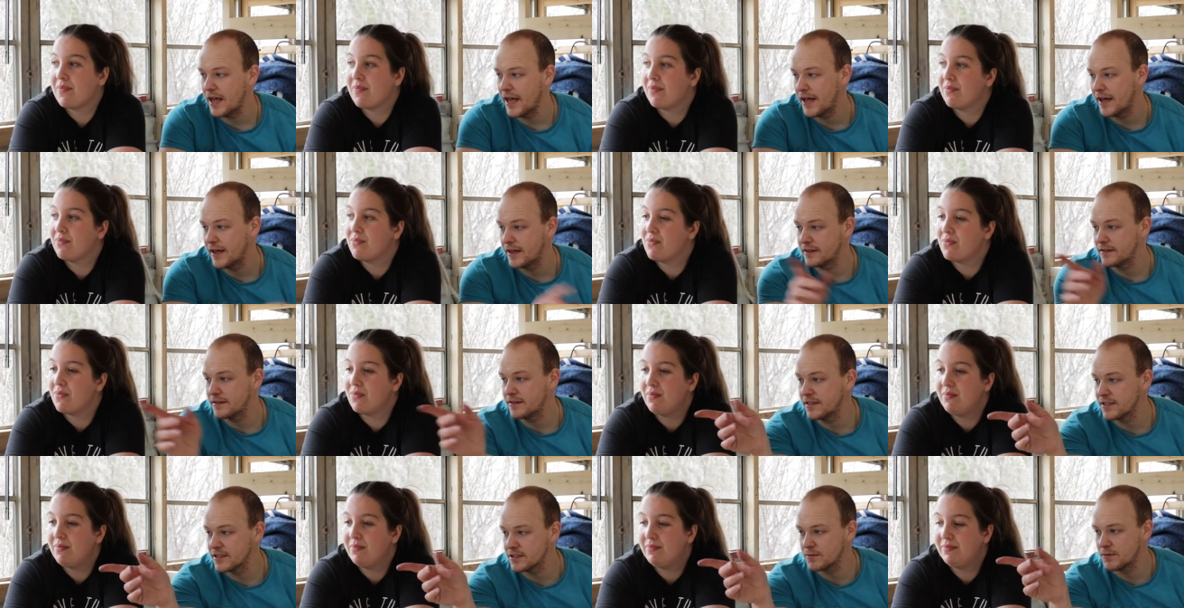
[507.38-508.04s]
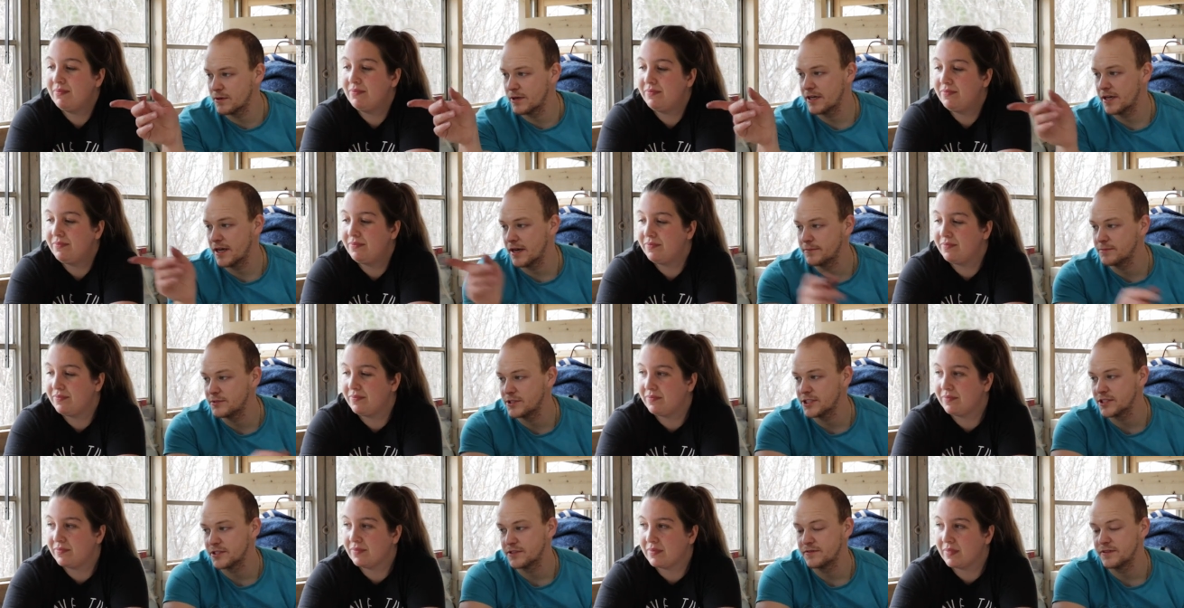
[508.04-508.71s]
Speaker 1: and this one I'm
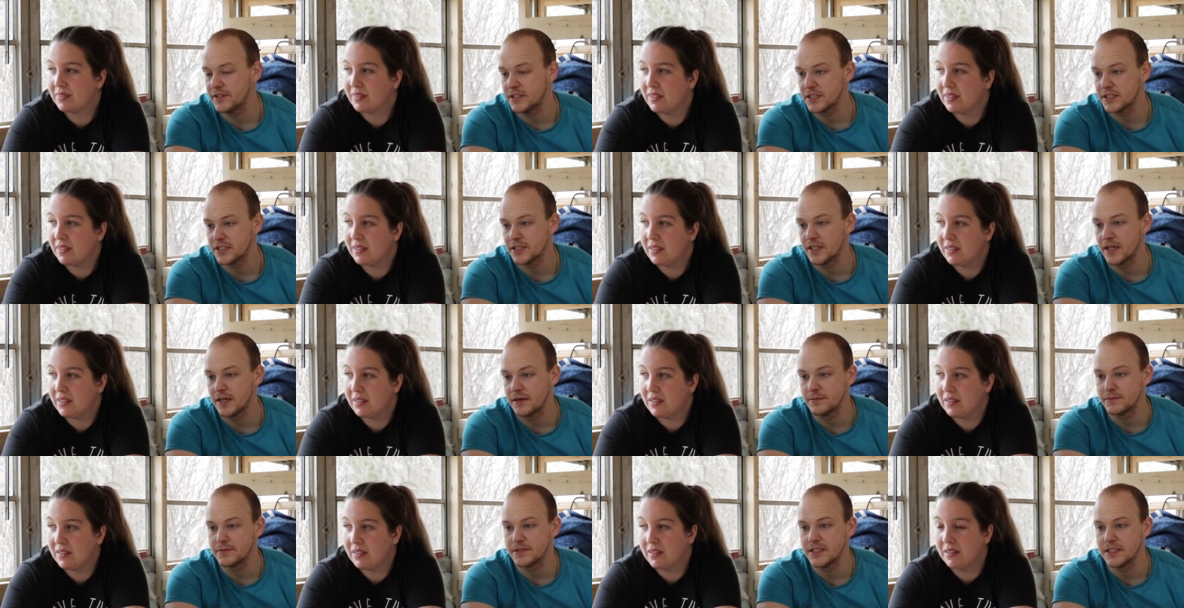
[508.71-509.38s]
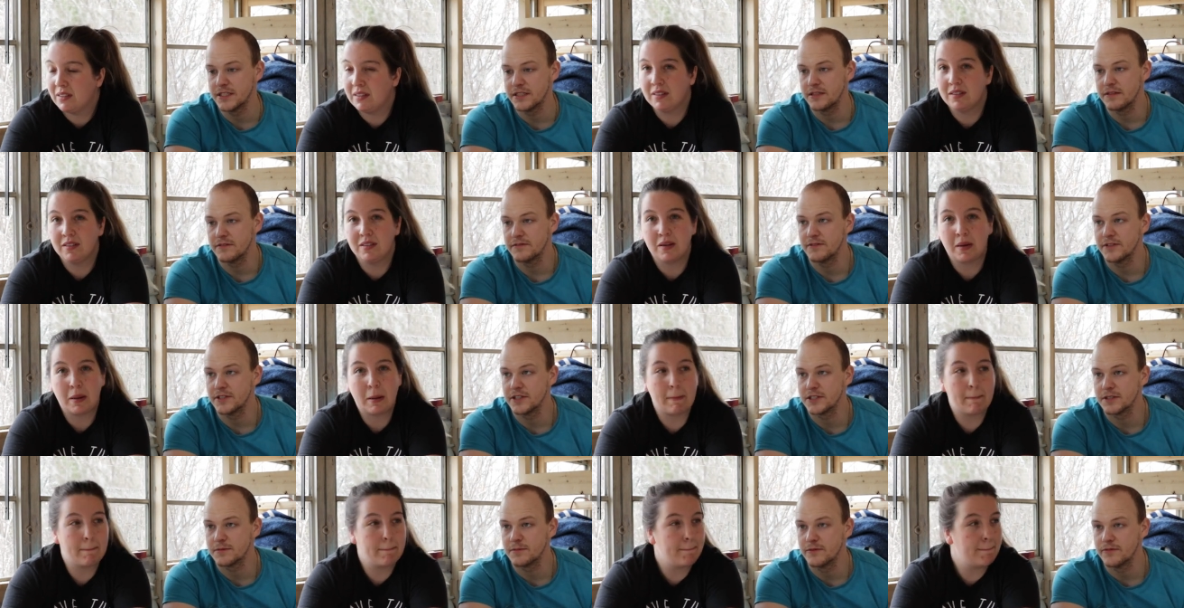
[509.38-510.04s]
just finishing up. Sydney
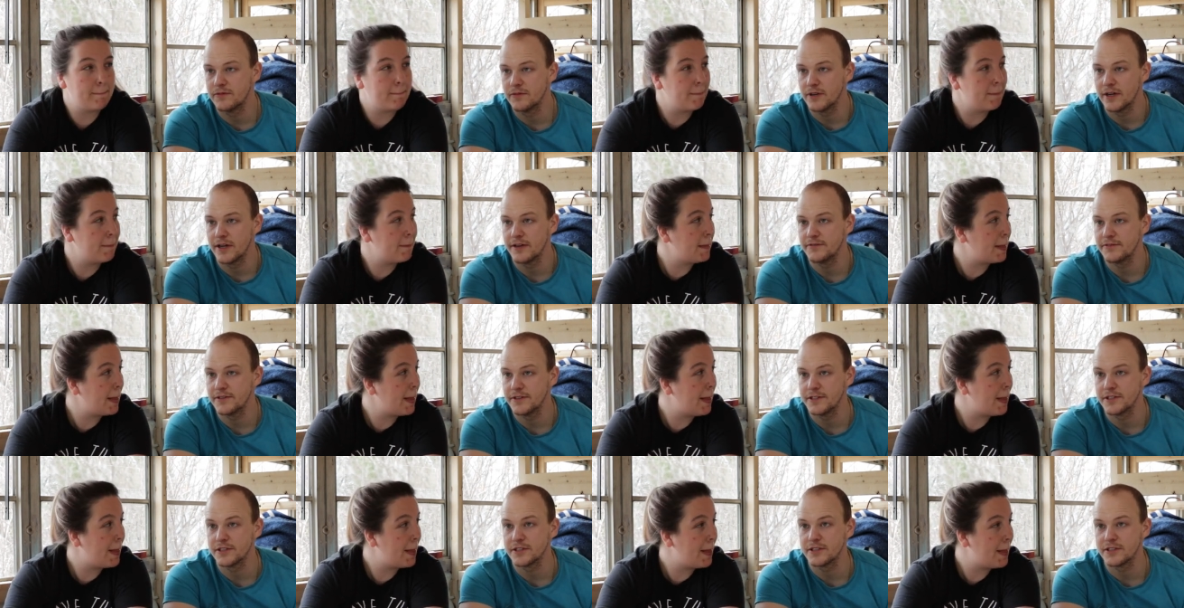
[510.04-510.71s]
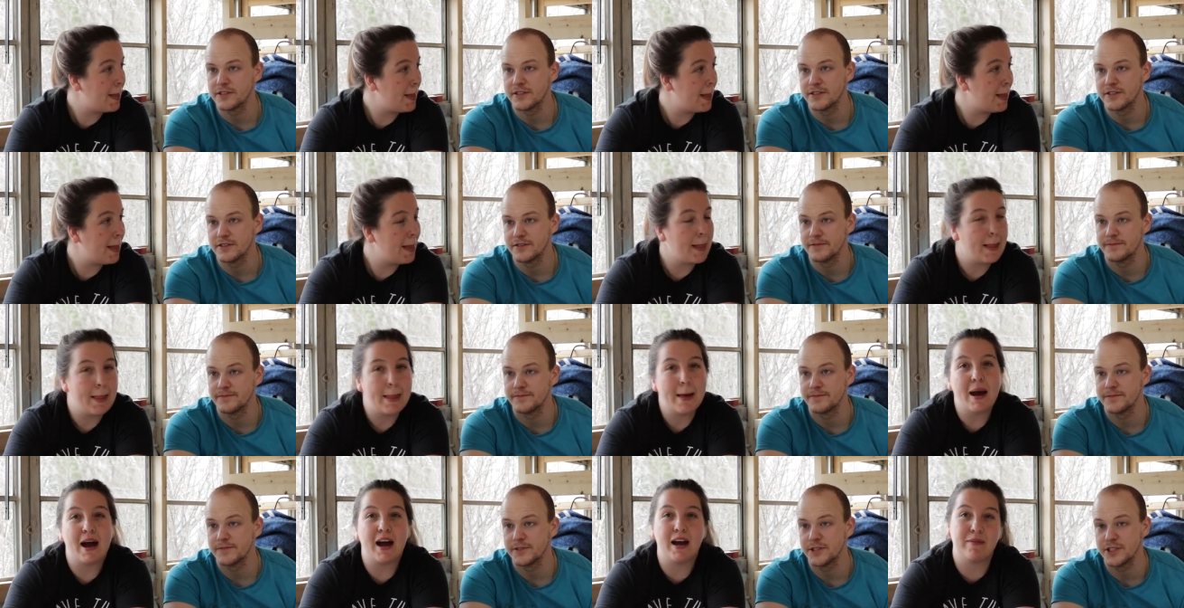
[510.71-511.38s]
finished before I finished, so
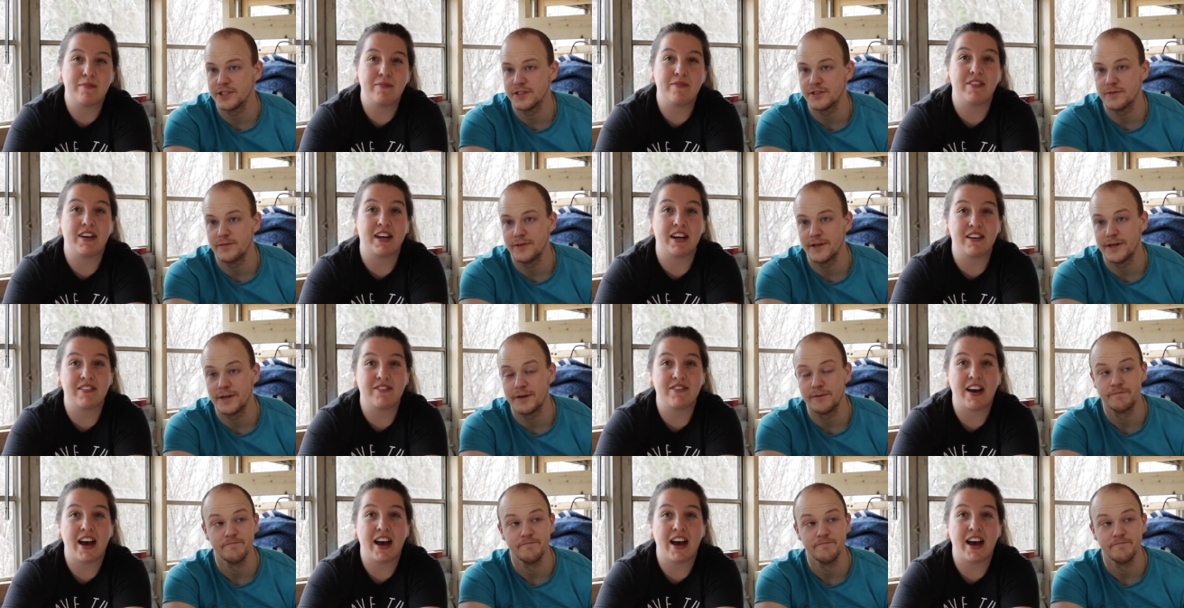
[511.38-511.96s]
she's I'm the one.